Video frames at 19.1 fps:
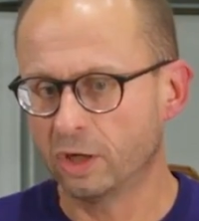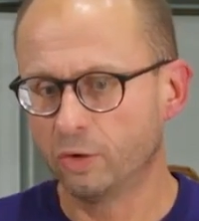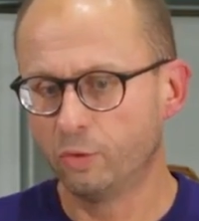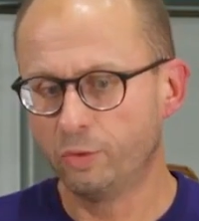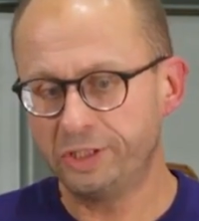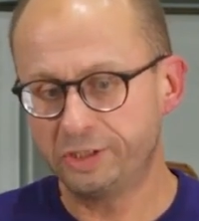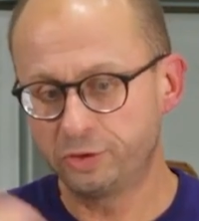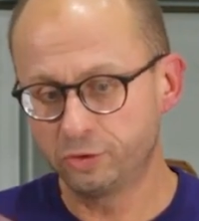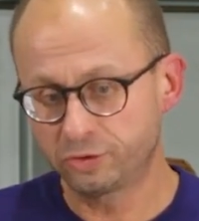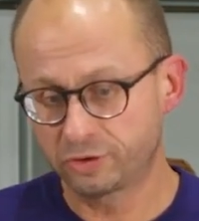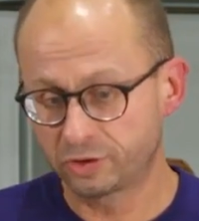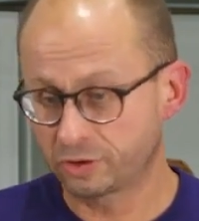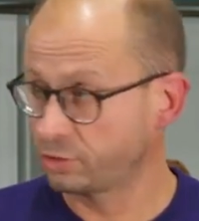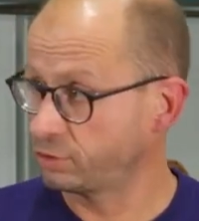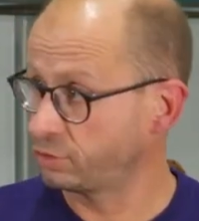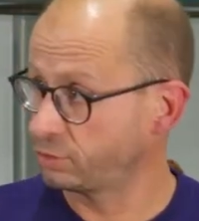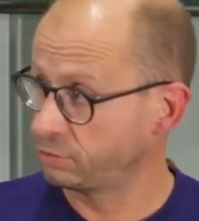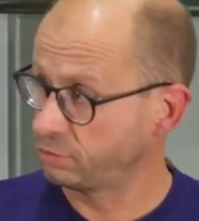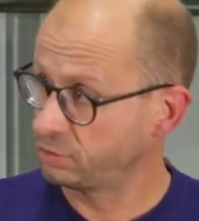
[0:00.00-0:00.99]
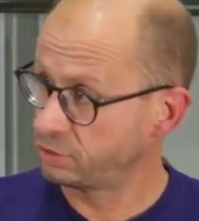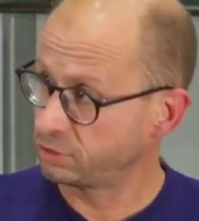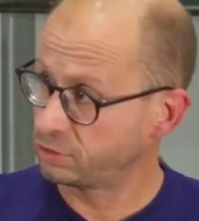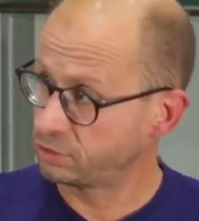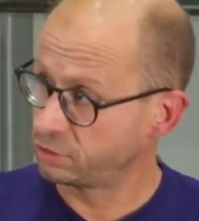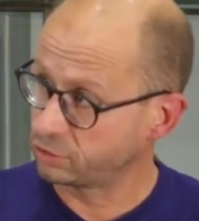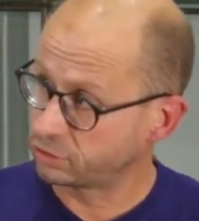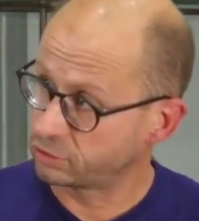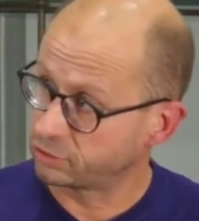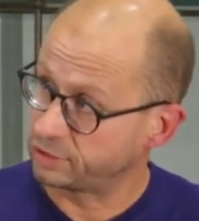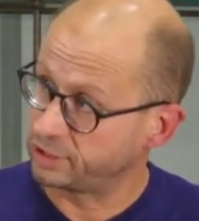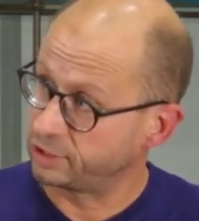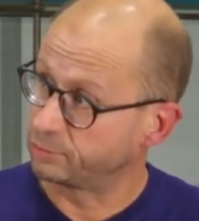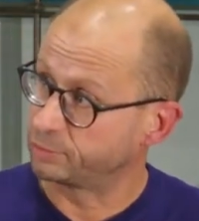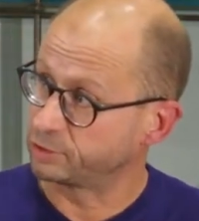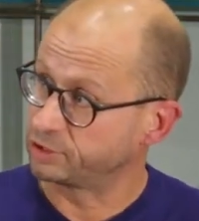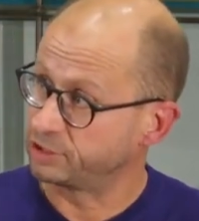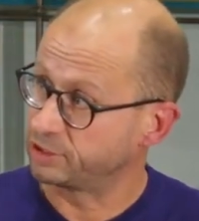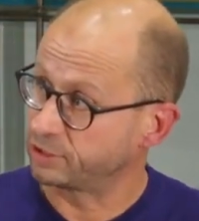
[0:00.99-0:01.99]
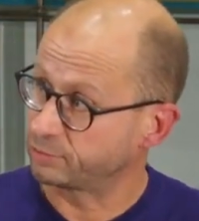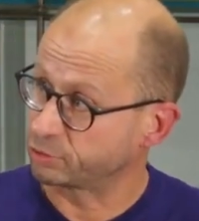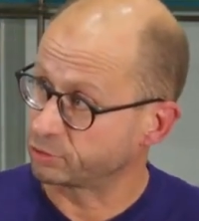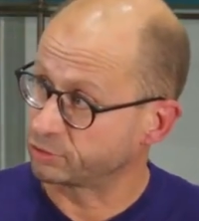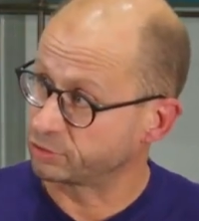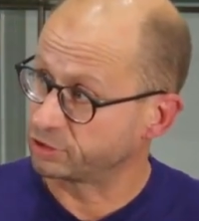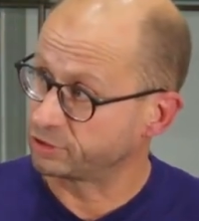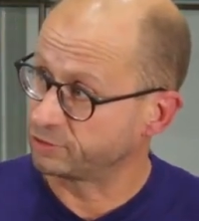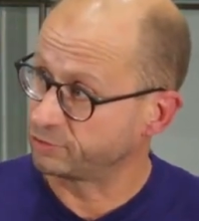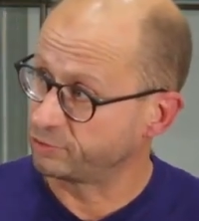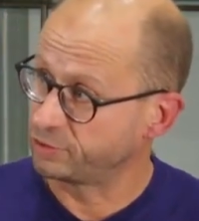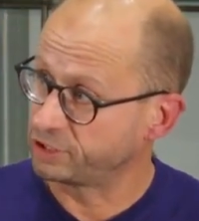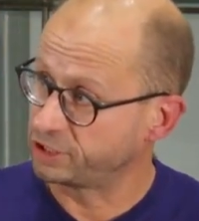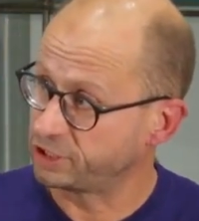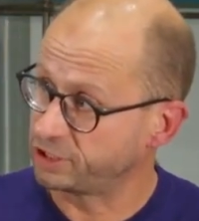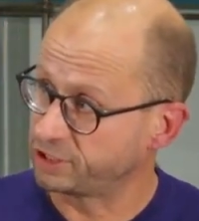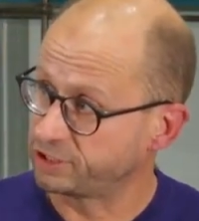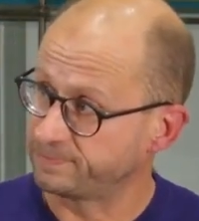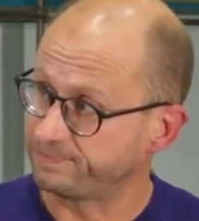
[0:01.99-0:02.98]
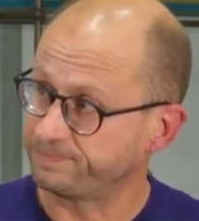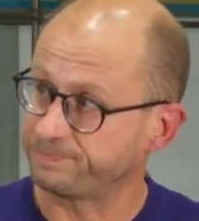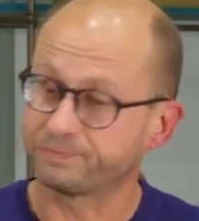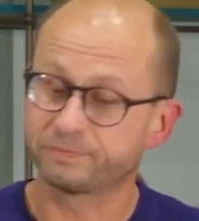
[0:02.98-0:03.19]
We took the totally opposite approach, which is